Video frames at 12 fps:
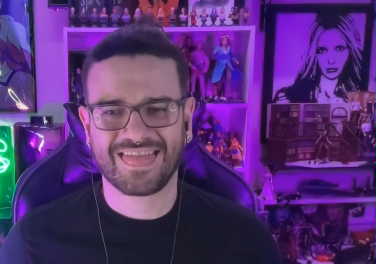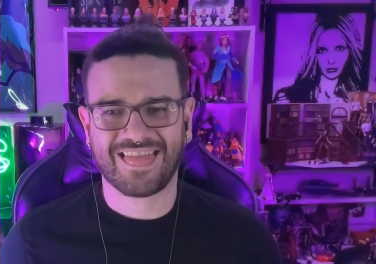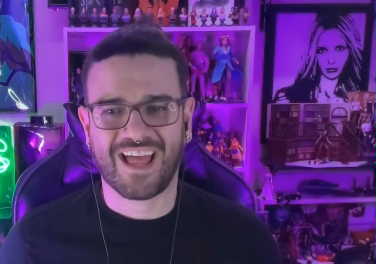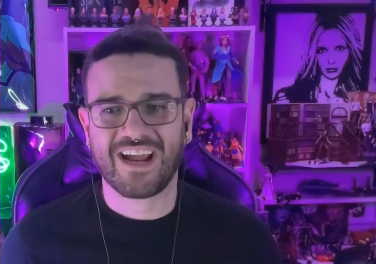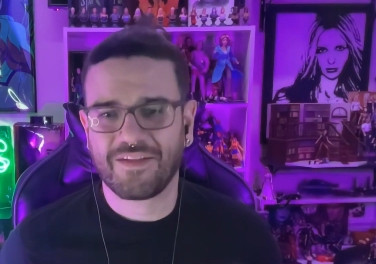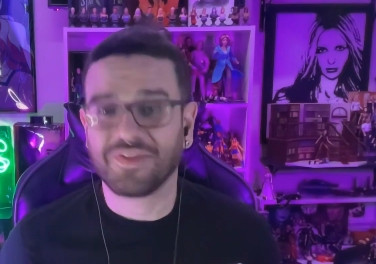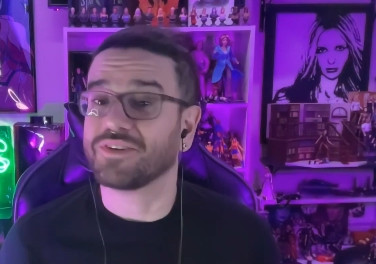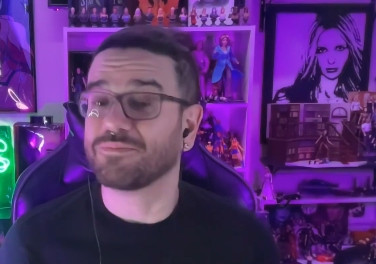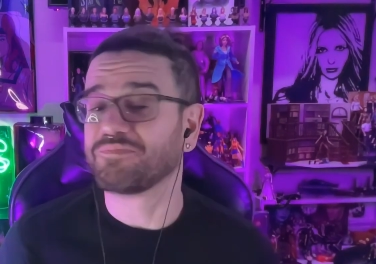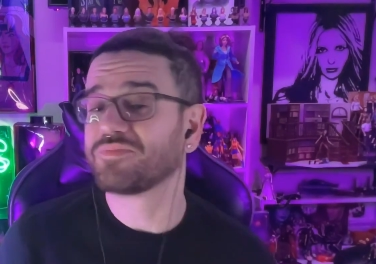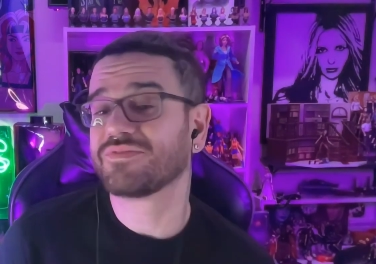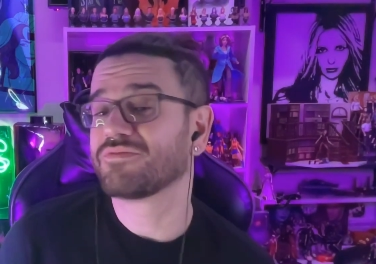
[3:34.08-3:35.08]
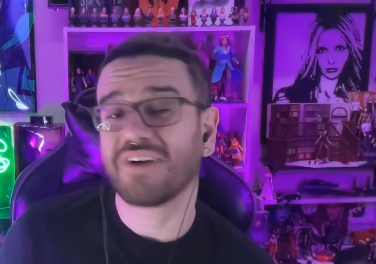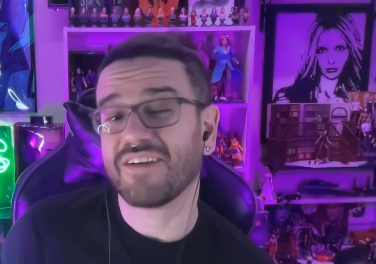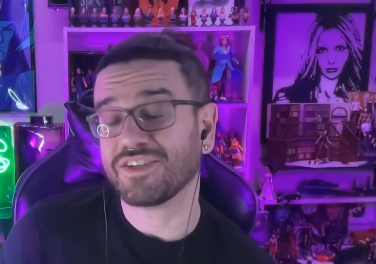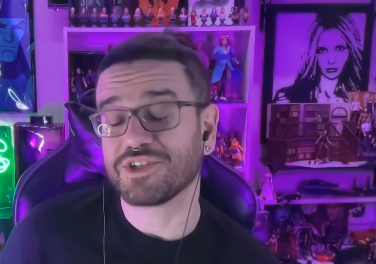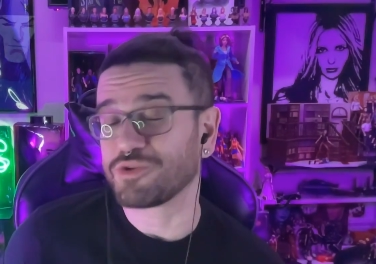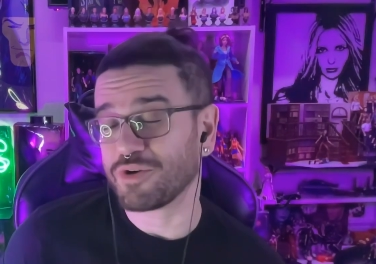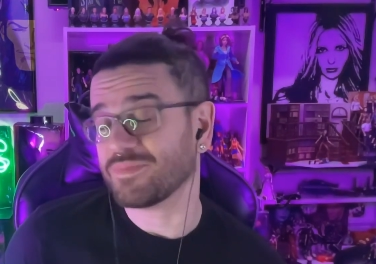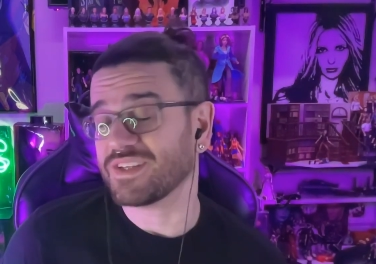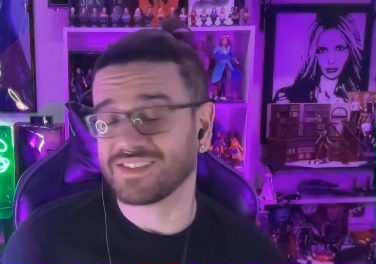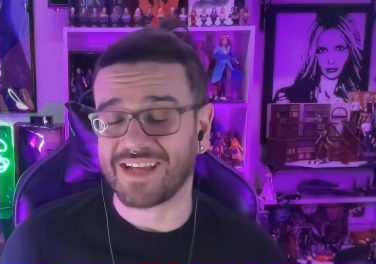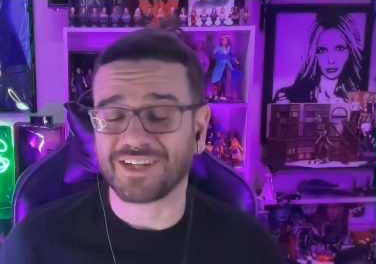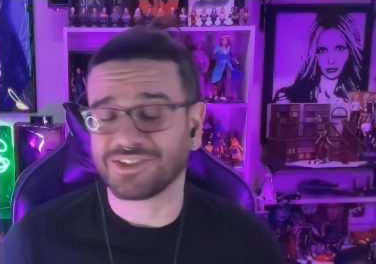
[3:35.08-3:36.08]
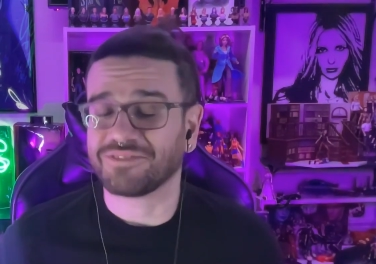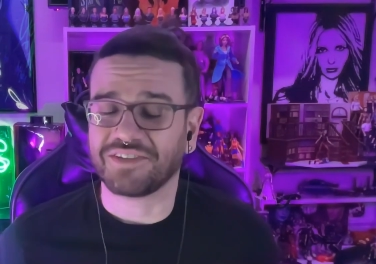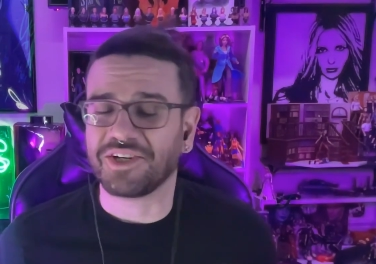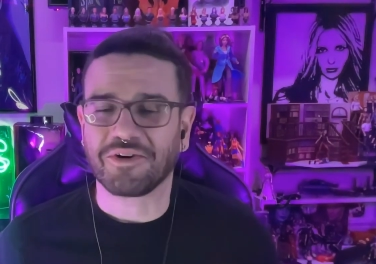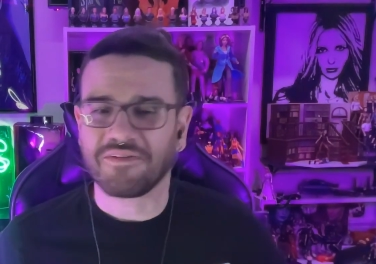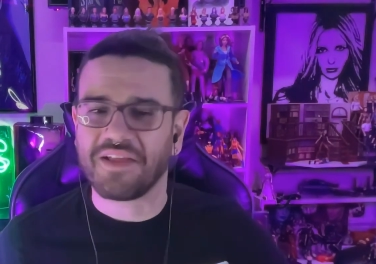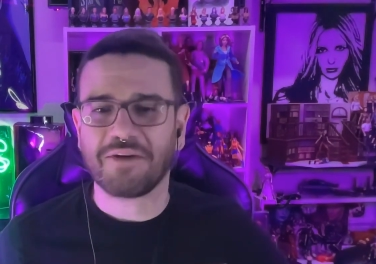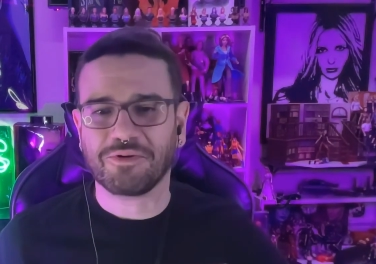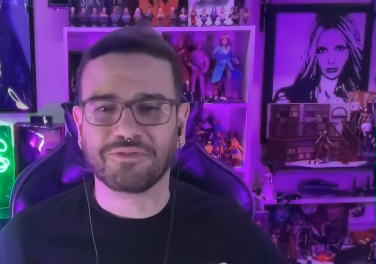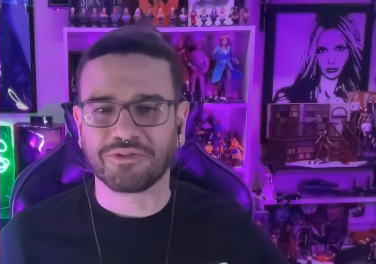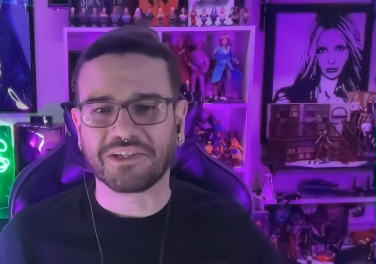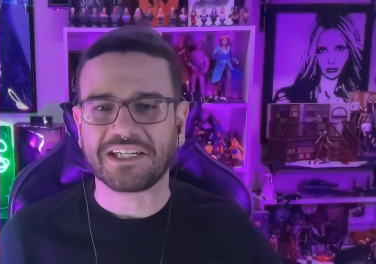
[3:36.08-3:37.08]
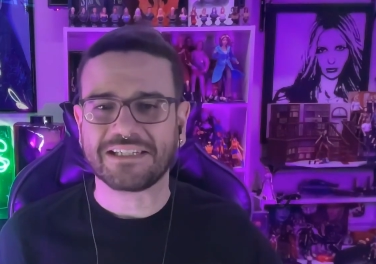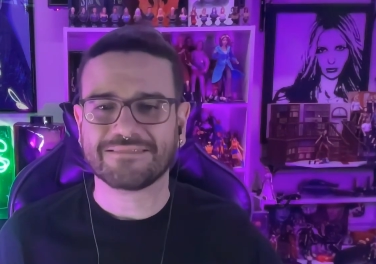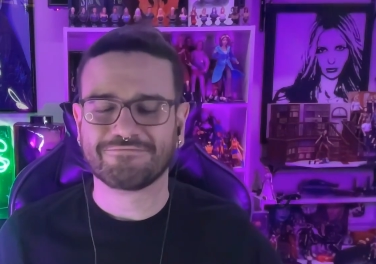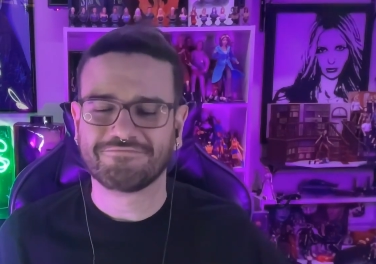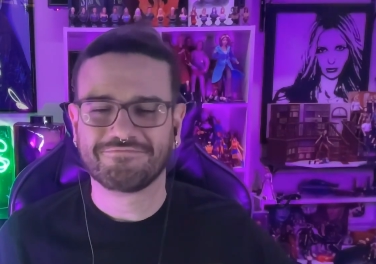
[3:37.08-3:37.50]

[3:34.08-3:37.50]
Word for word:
Speaker 1: I had the five inch Toy Biz action figure of that Wolverine.